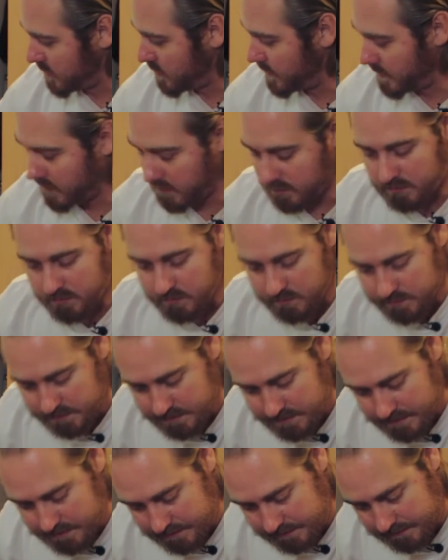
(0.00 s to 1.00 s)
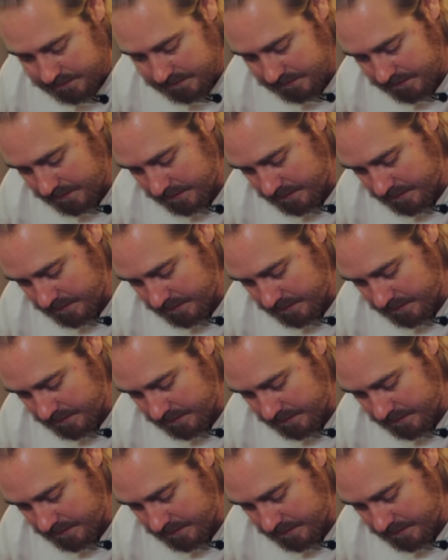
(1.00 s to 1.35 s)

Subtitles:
we don't lose this